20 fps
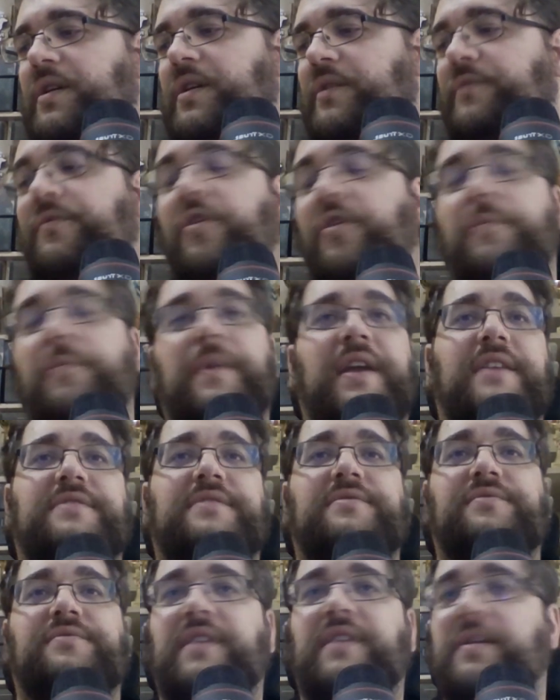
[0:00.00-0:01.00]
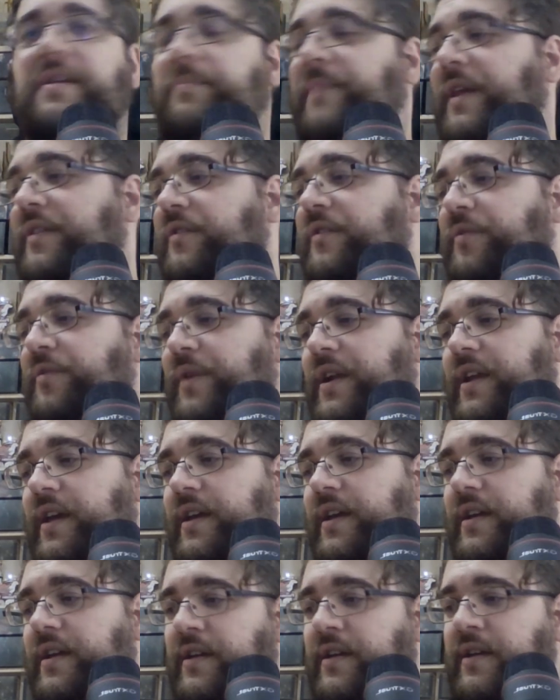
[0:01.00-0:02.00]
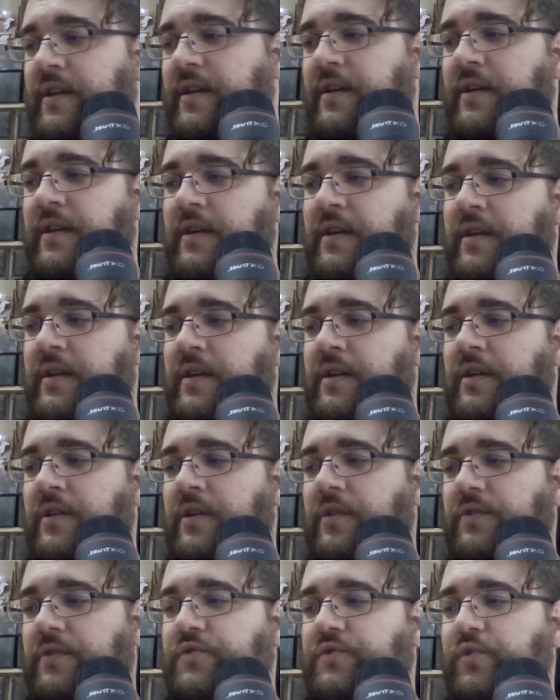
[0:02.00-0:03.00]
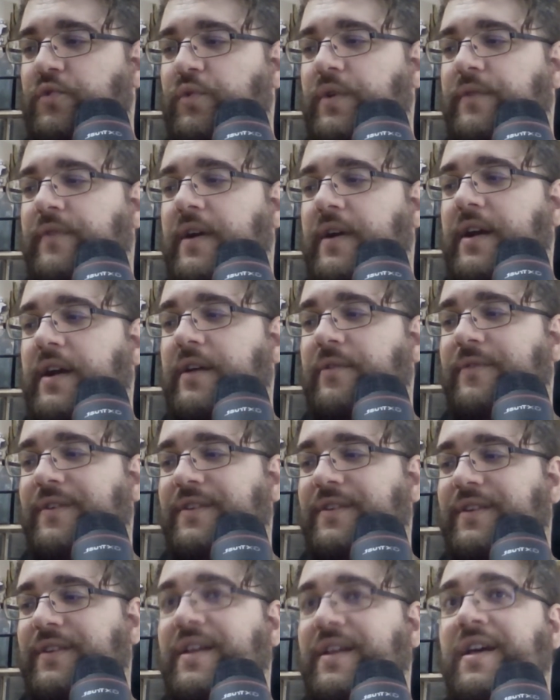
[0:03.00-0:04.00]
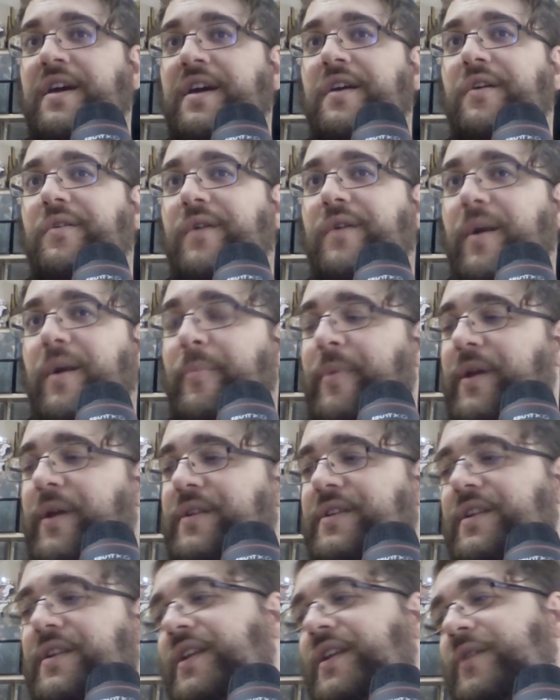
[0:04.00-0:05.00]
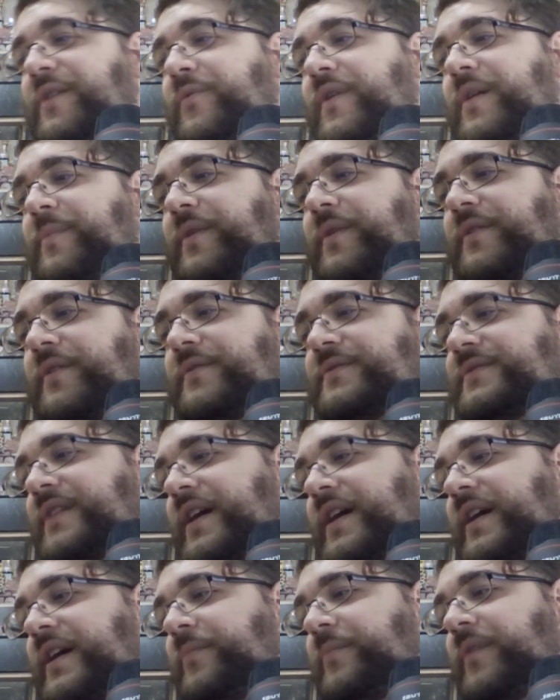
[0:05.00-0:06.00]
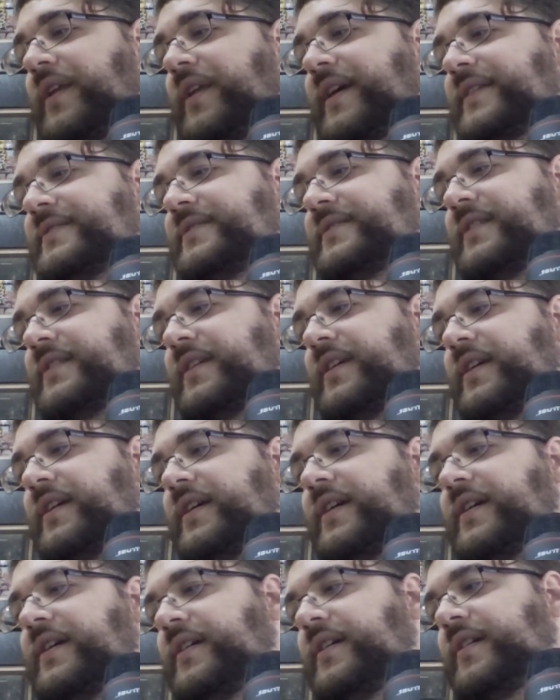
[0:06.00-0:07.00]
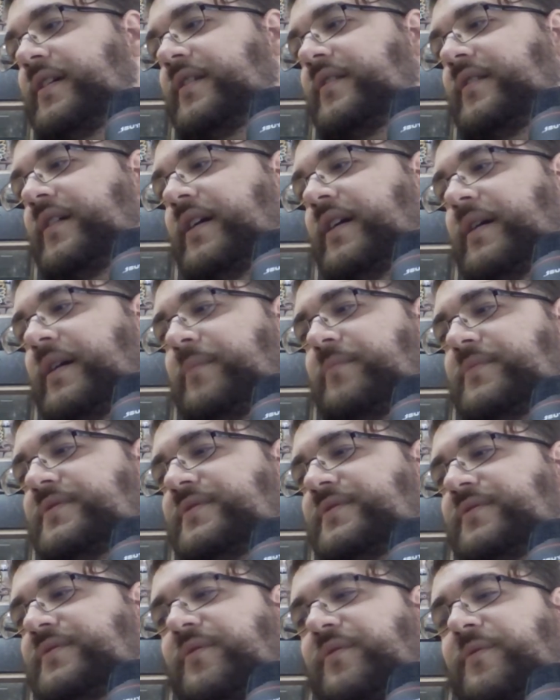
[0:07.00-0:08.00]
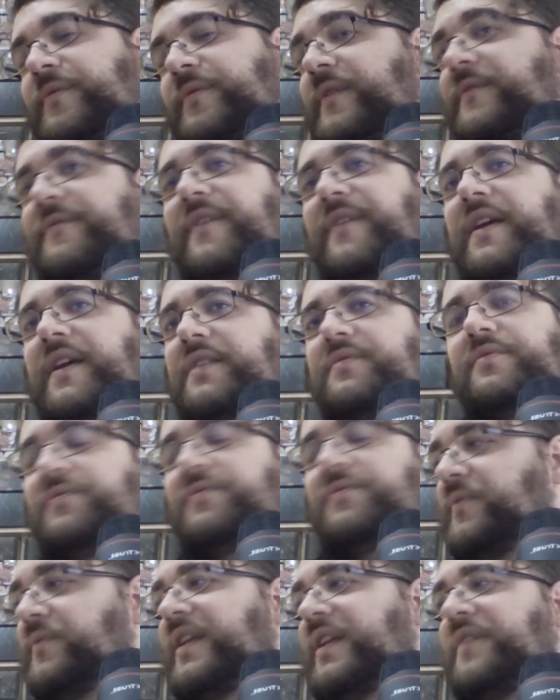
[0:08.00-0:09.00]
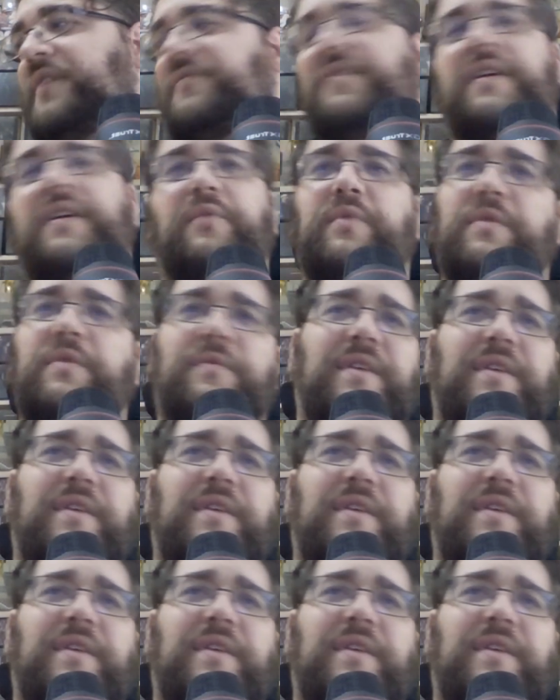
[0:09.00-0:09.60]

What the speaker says: for me, it's not really battle ready. Not sure if I will repaint it anyway because I am lazy and I'm sort of afraid to do anything with